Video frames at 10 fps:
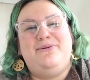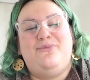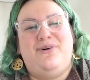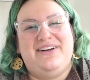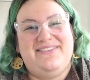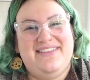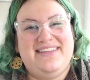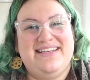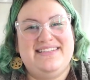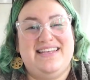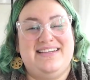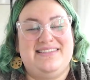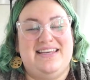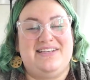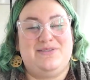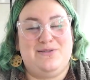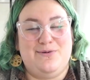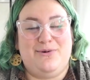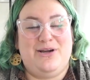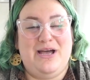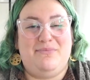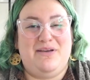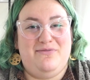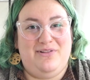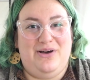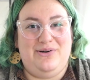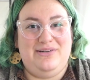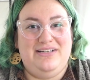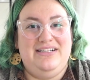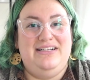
One of the things that has like super kept me afloat